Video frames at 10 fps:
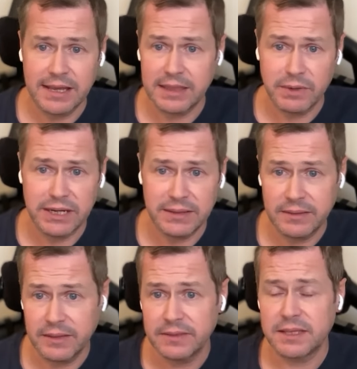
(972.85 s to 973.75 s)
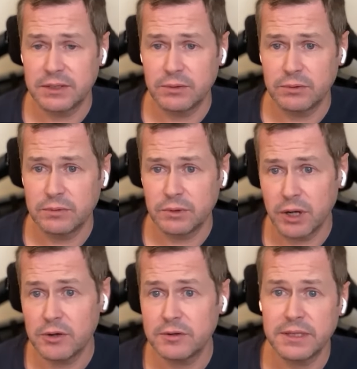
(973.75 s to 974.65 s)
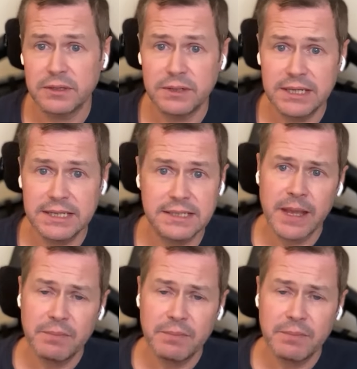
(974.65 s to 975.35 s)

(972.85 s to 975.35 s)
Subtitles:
get the money that you're owed, that you need.